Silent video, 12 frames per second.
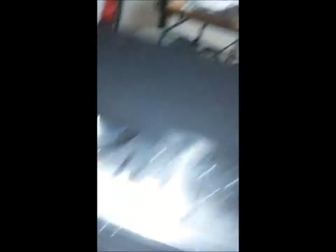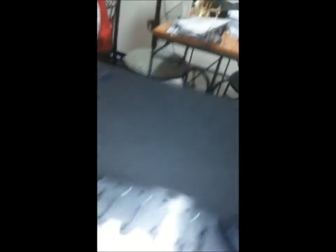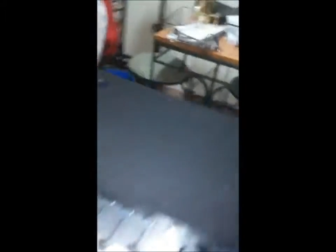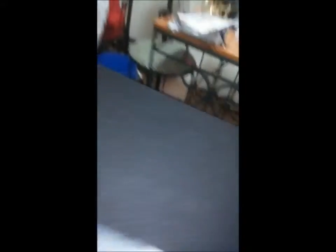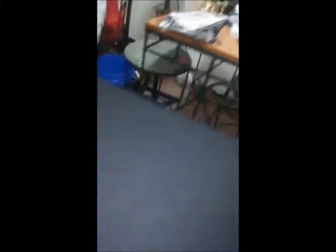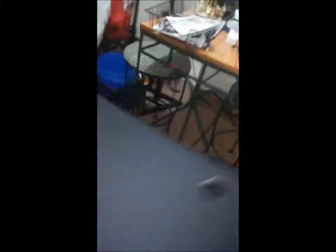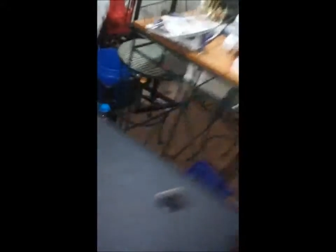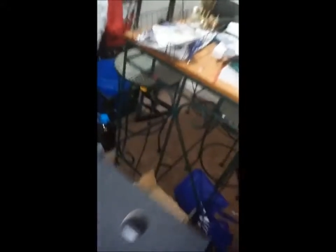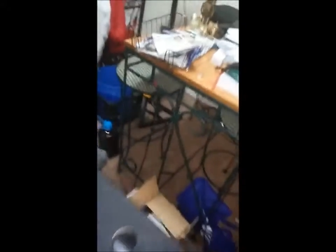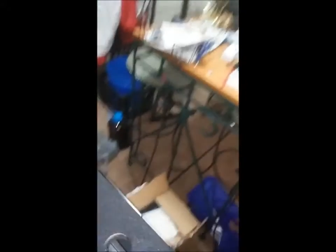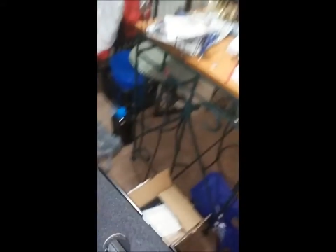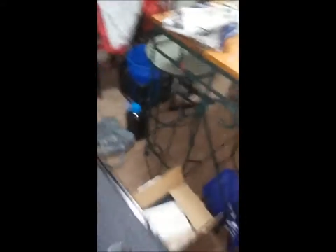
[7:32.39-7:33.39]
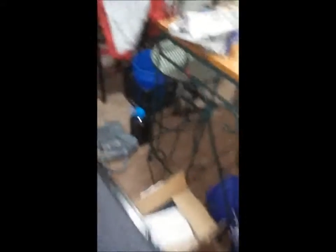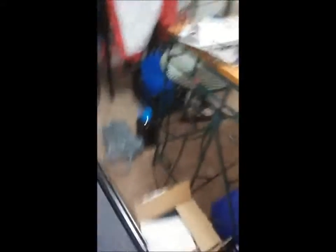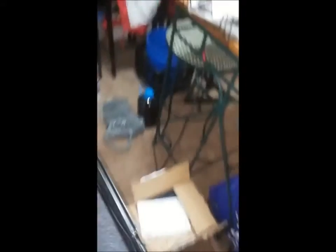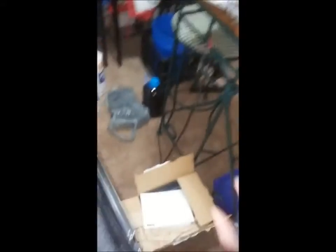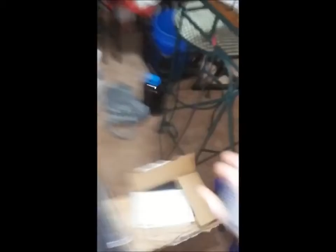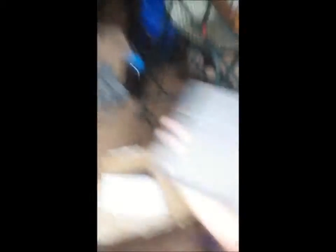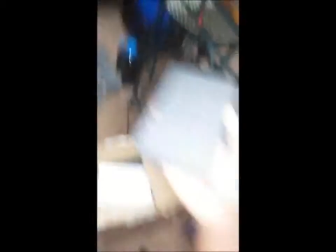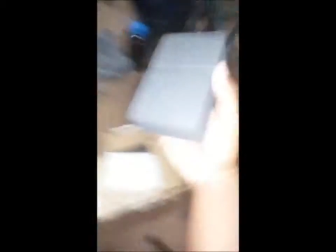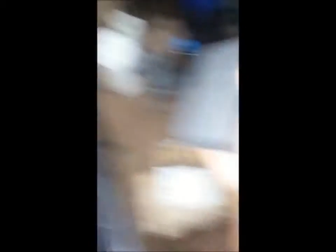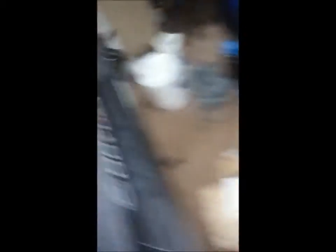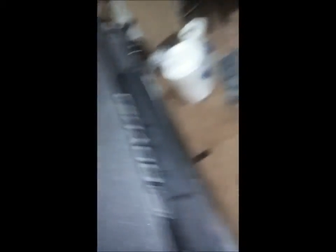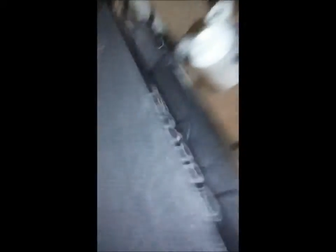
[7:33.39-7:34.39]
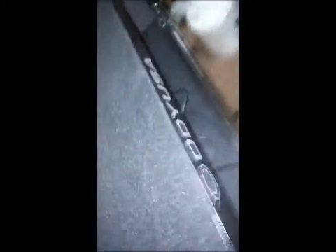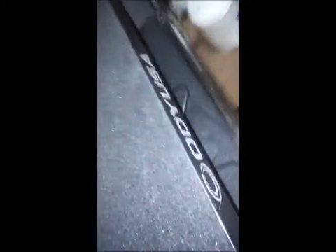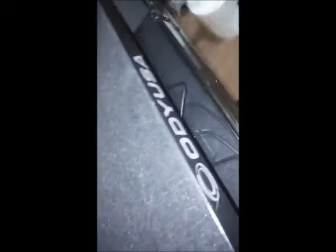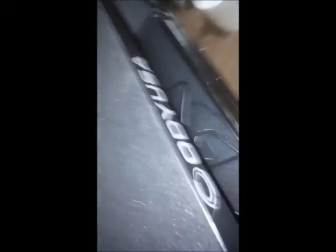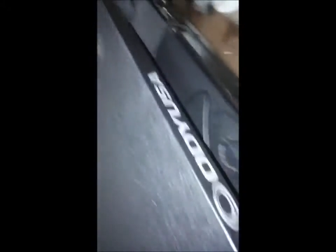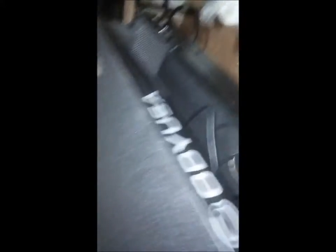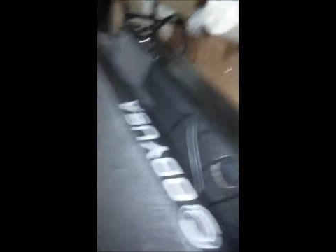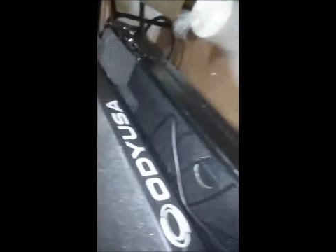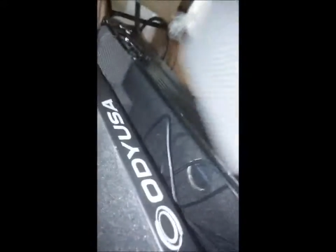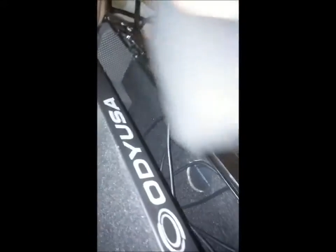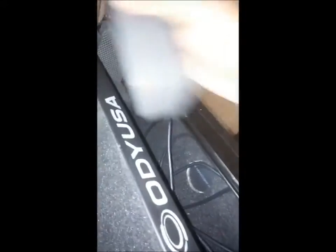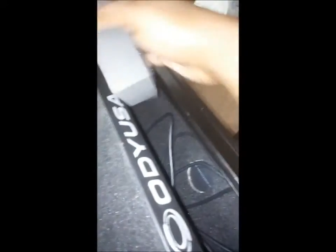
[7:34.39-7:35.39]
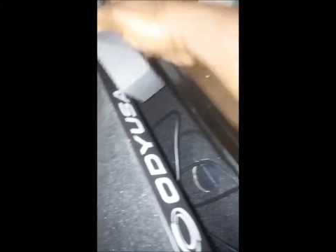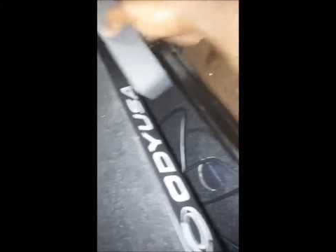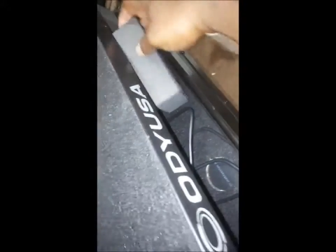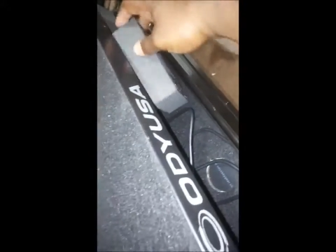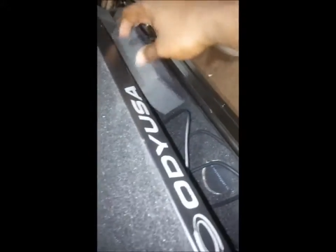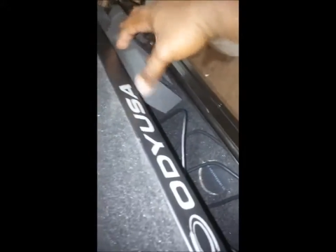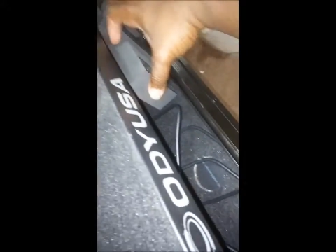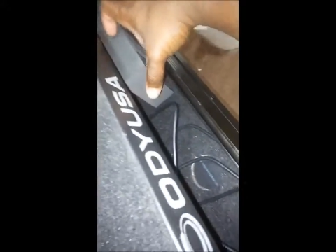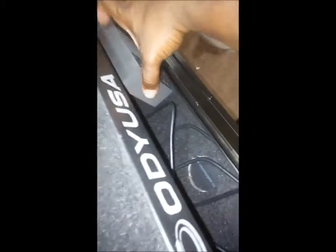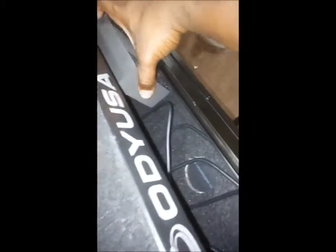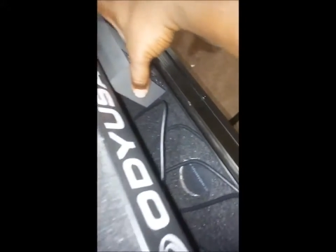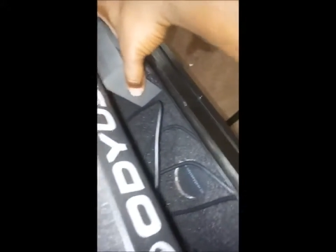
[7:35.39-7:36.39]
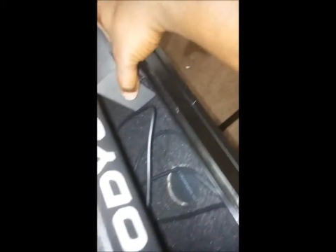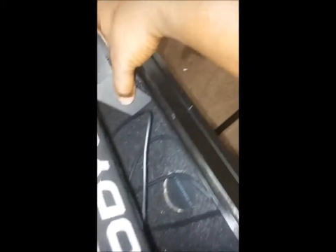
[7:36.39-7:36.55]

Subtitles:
Nobody's mouth can be seen.